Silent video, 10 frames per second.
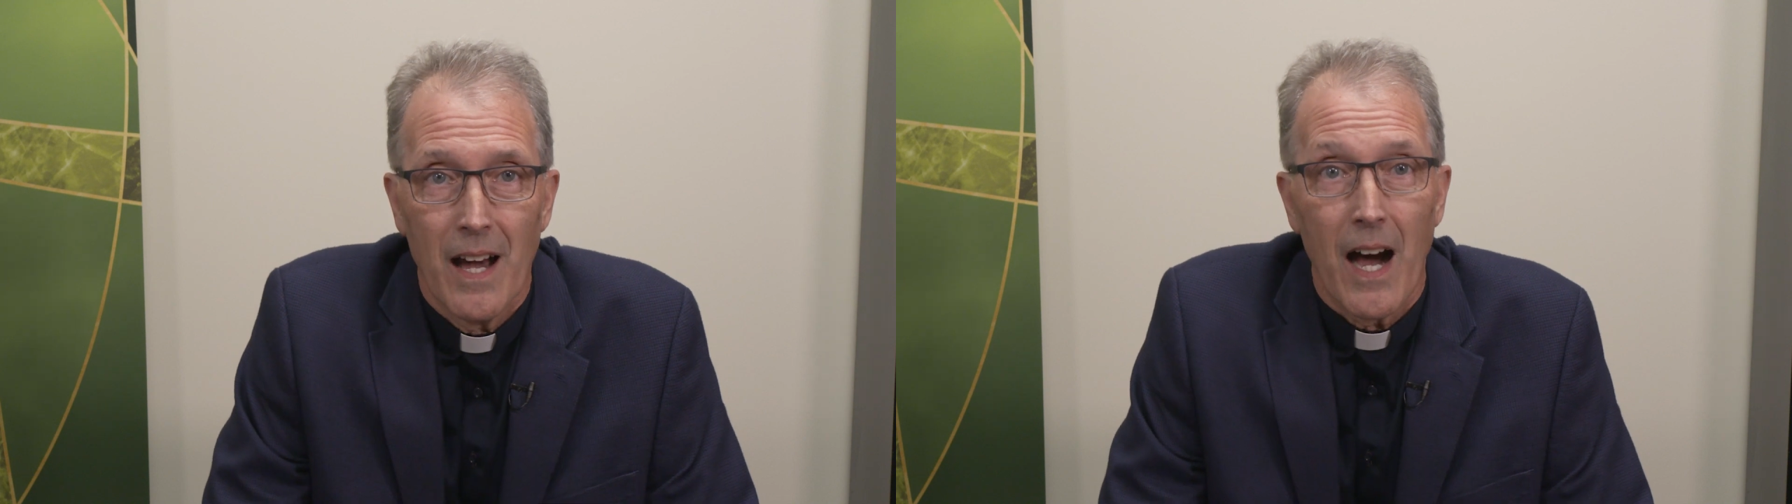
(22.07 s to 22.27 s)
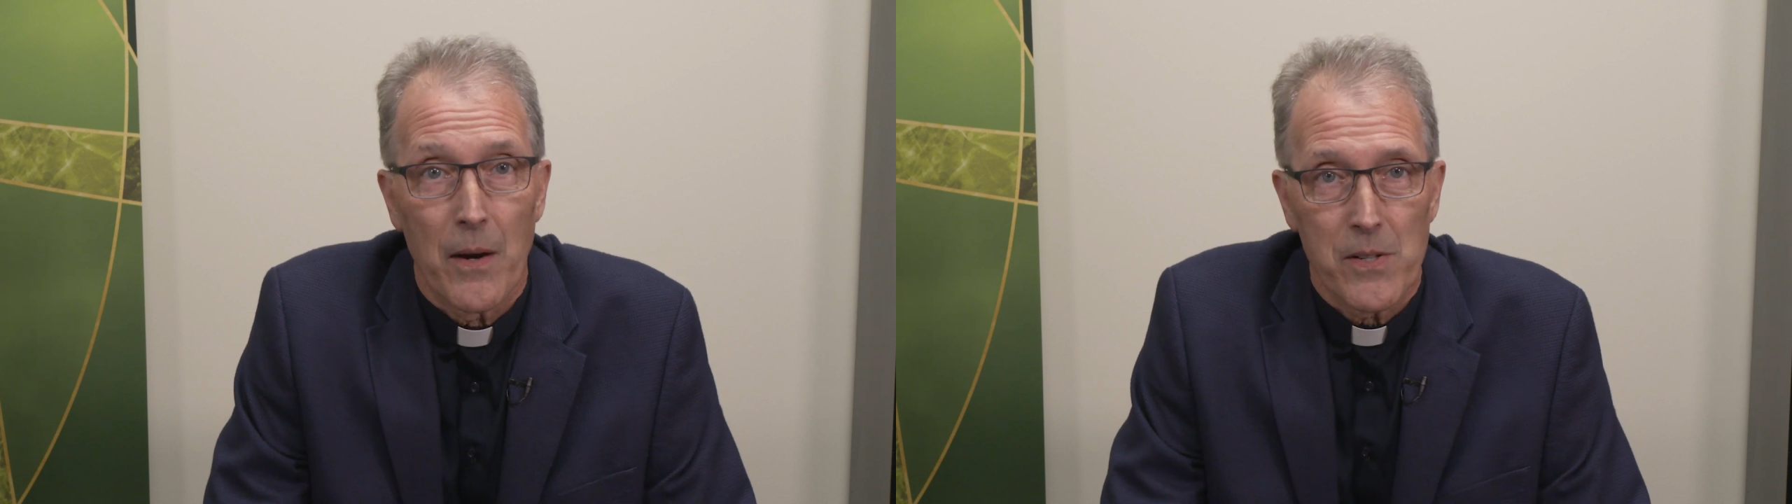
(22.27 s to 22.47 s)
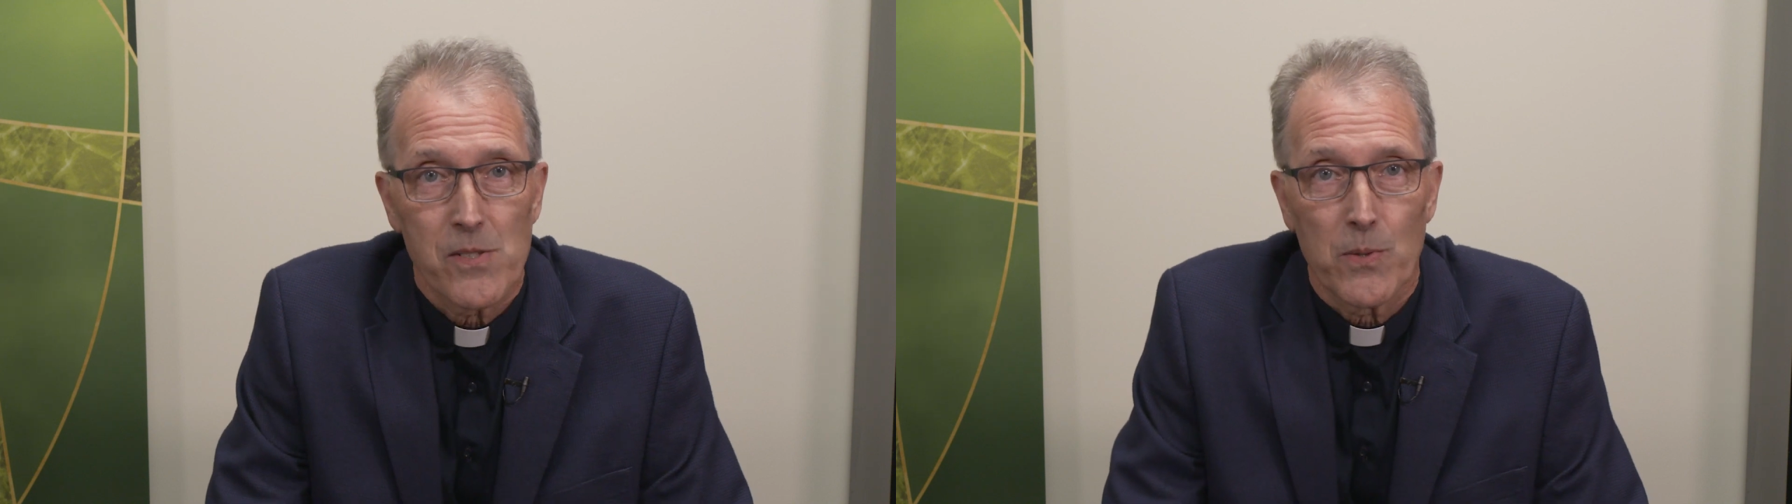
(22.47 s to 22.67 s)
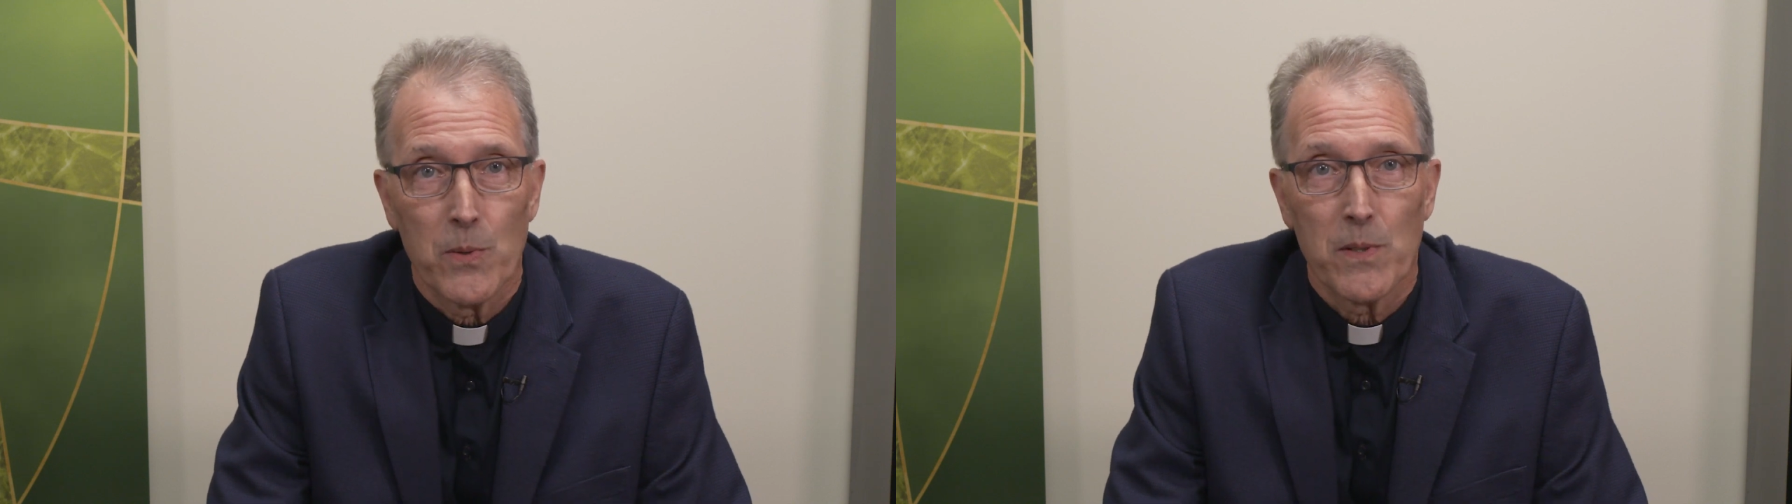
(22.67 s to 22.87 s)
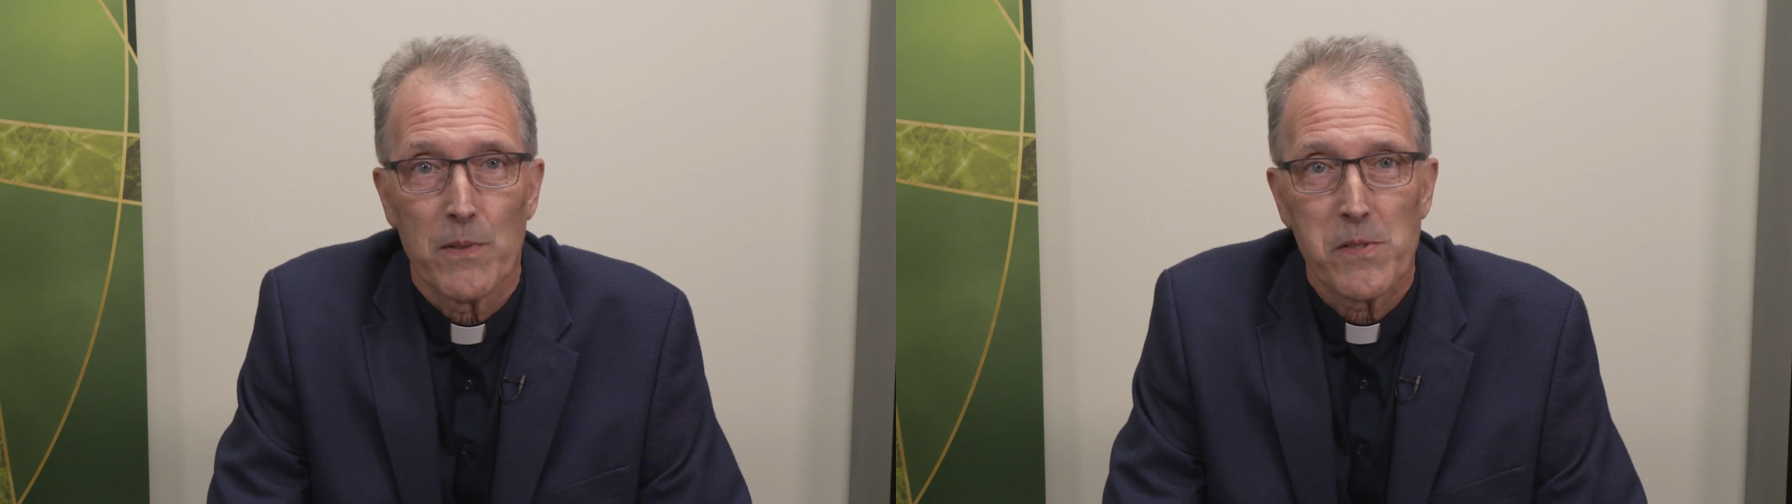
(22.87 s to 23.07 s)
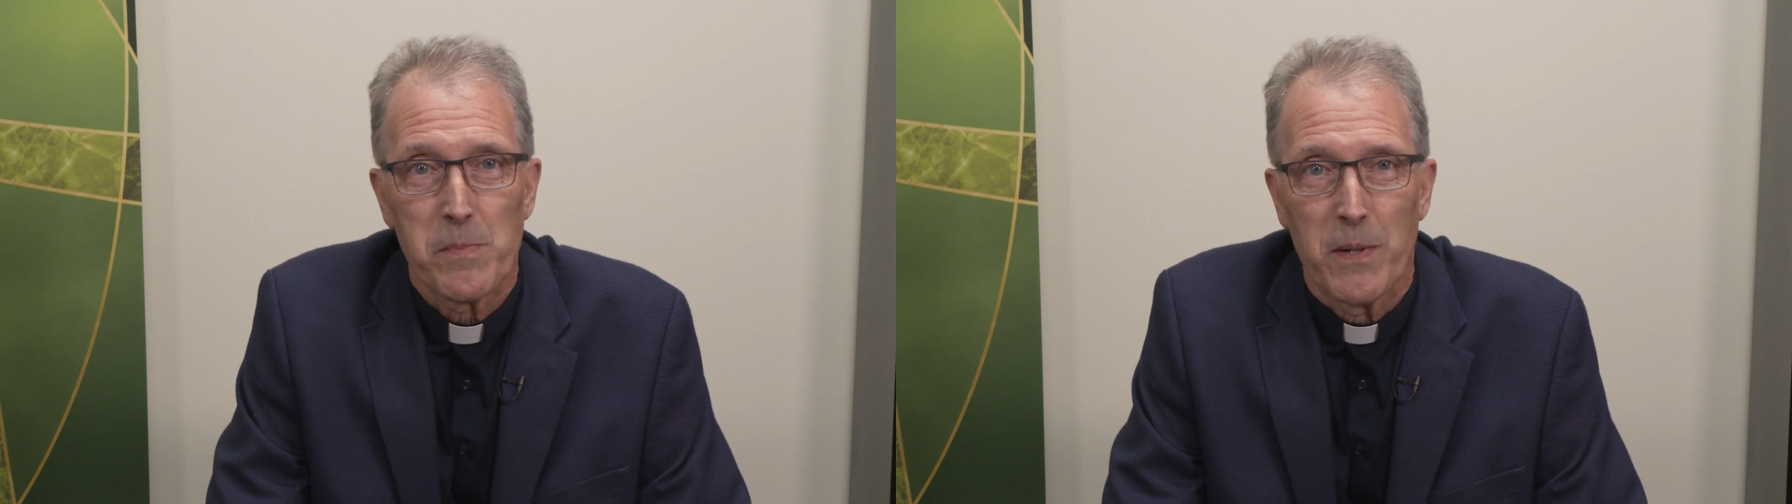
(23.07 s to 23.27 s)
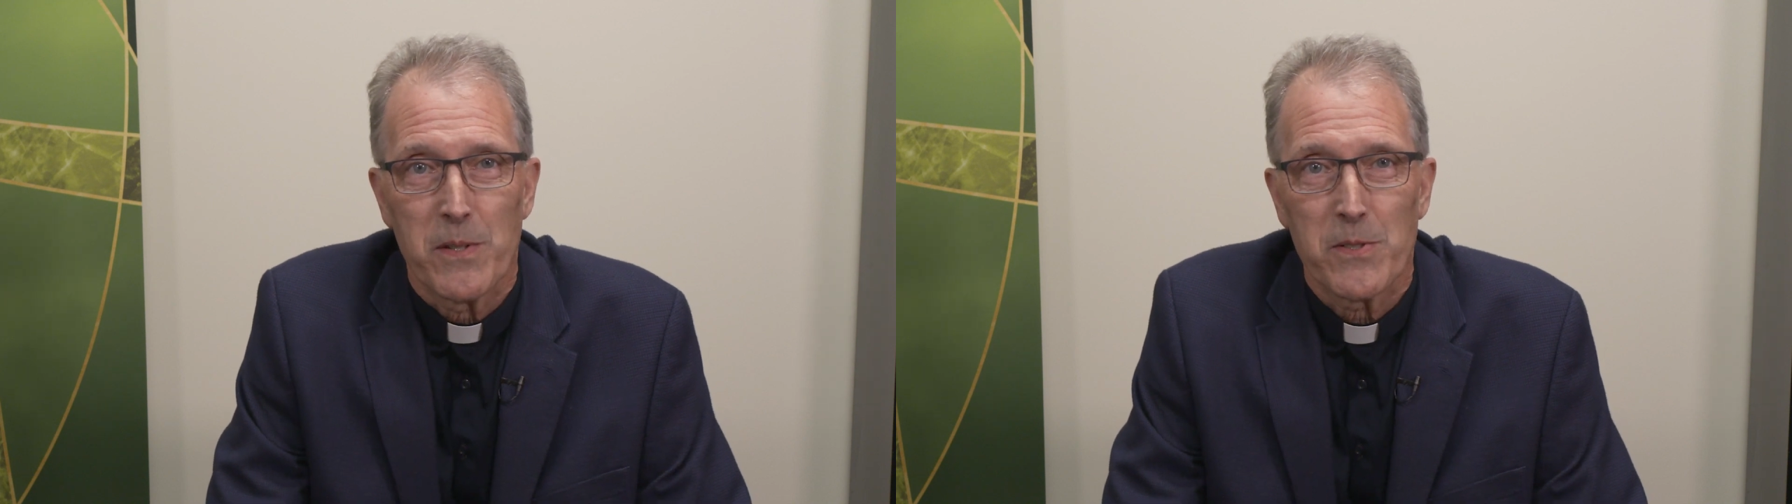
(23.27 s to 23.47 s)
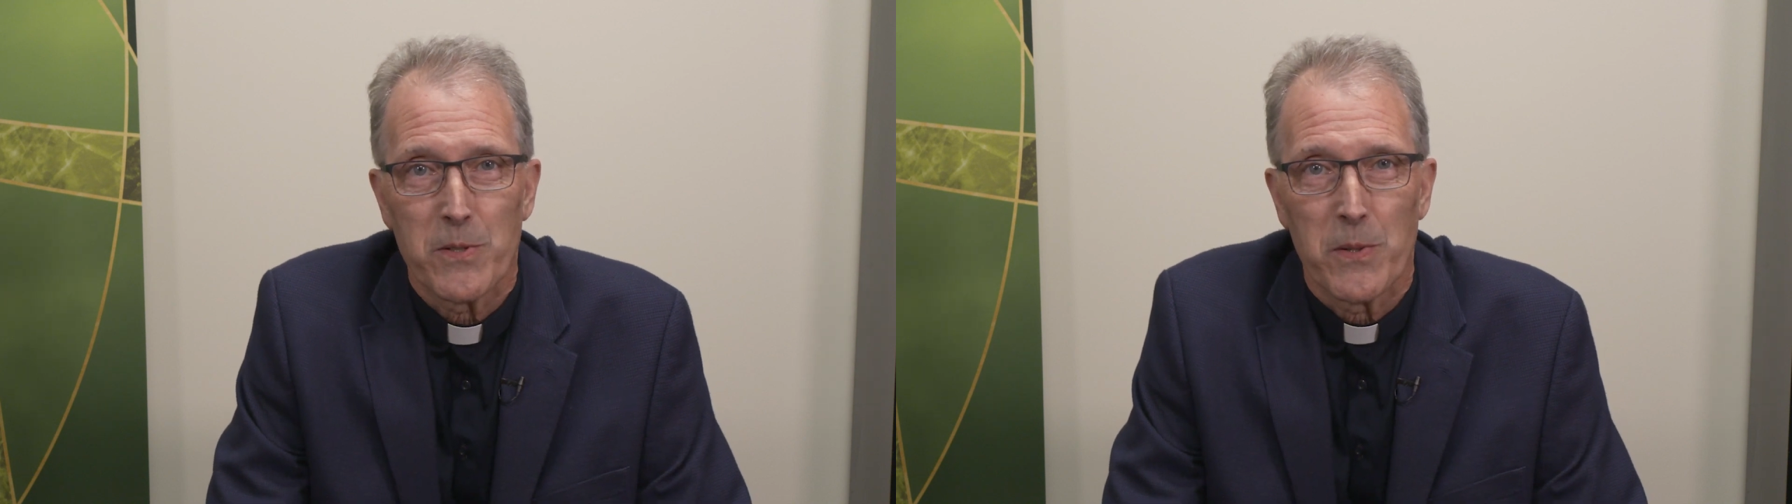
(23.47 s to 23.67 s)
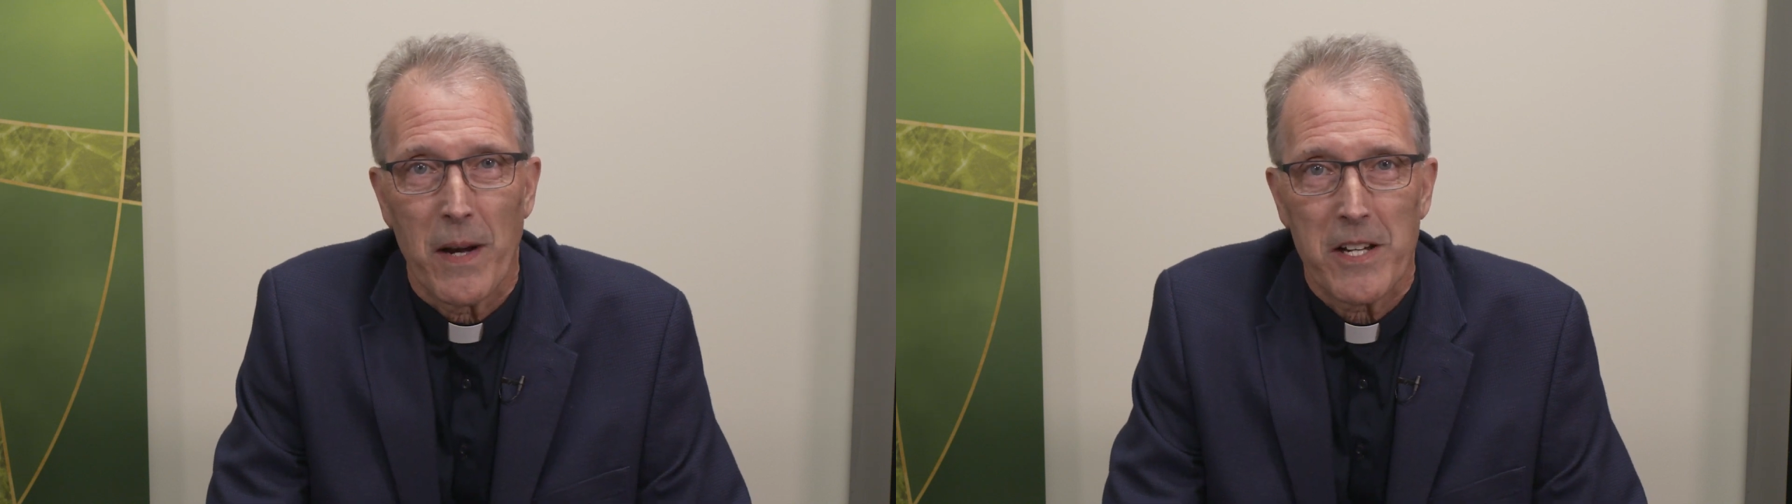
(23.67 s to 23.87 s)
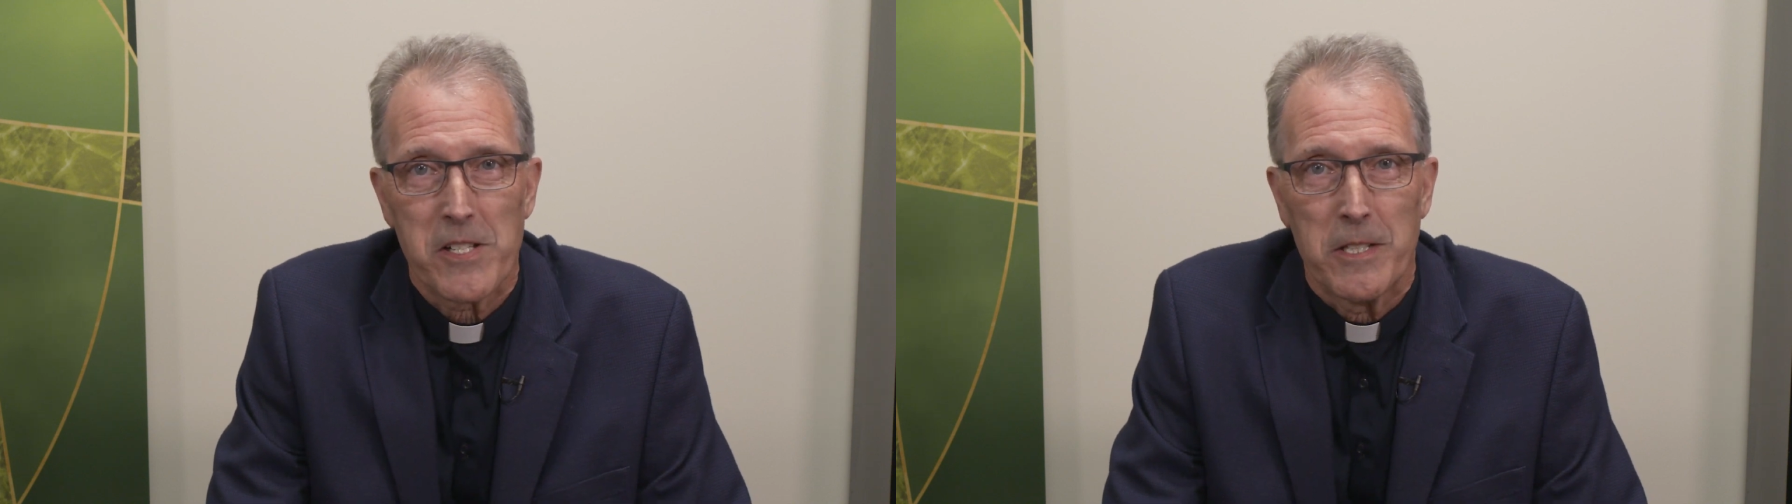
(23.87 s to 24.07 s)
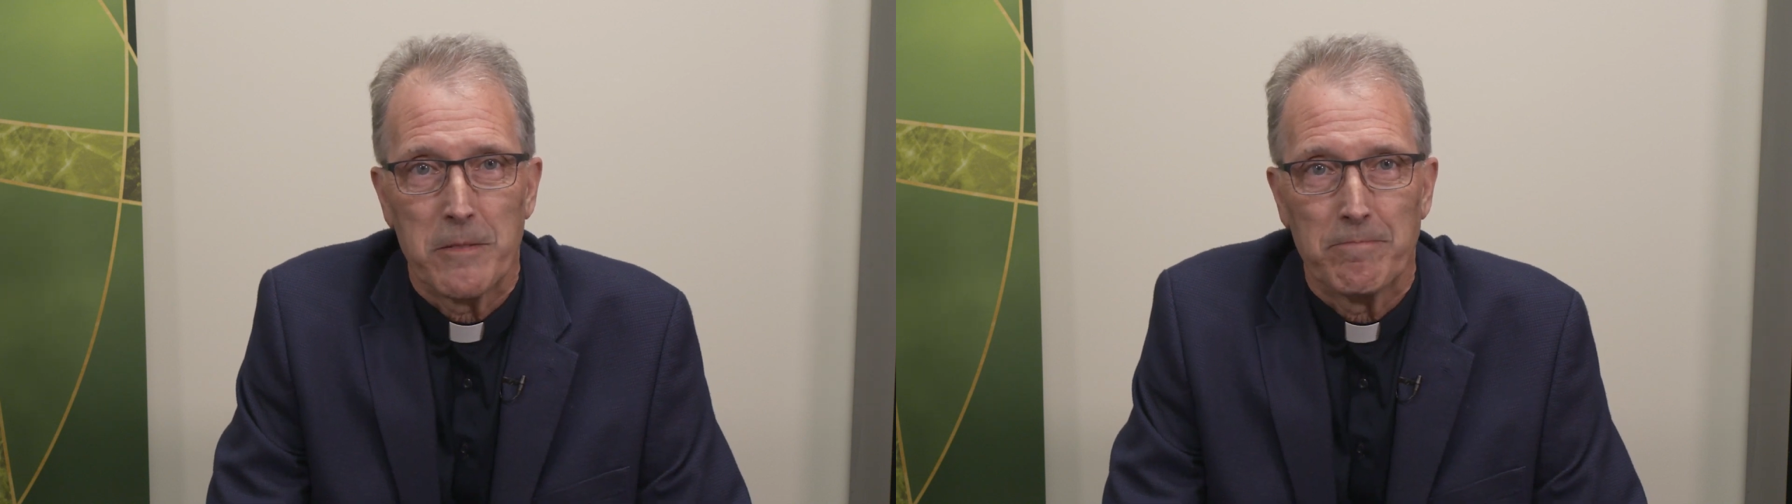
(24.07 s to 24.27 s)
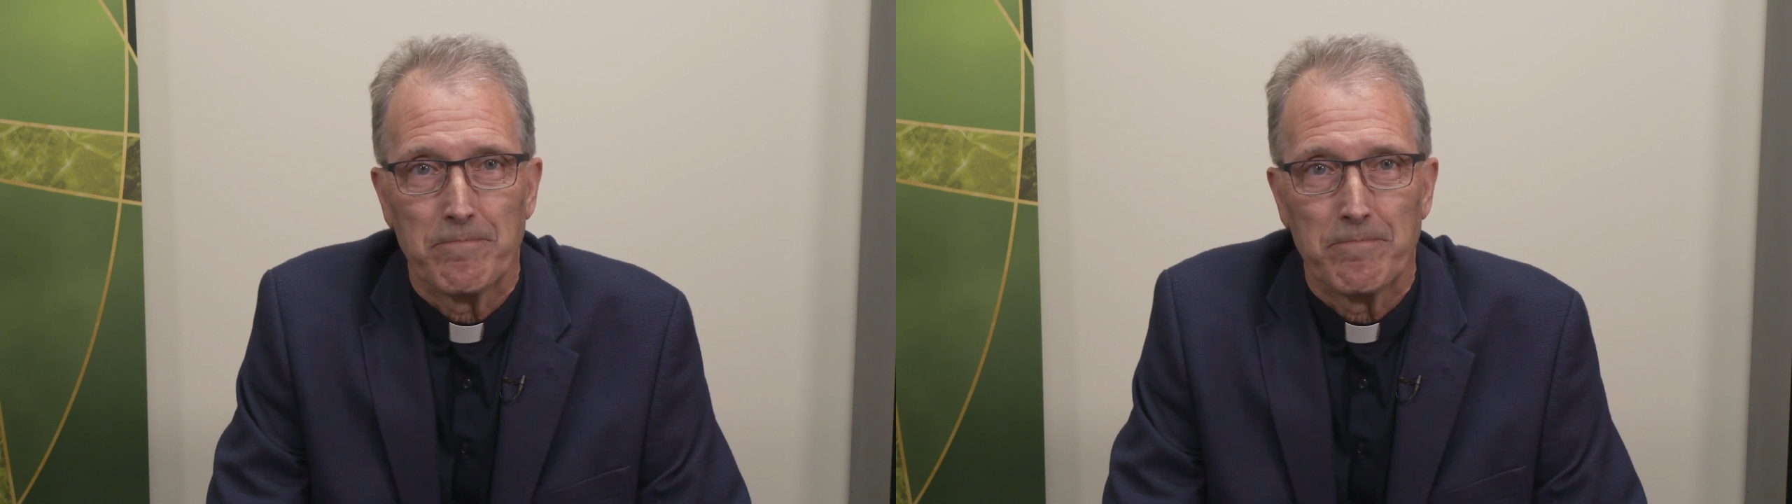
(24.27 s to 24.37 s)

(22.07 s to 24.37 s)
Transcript: our School of Spiritual Direction.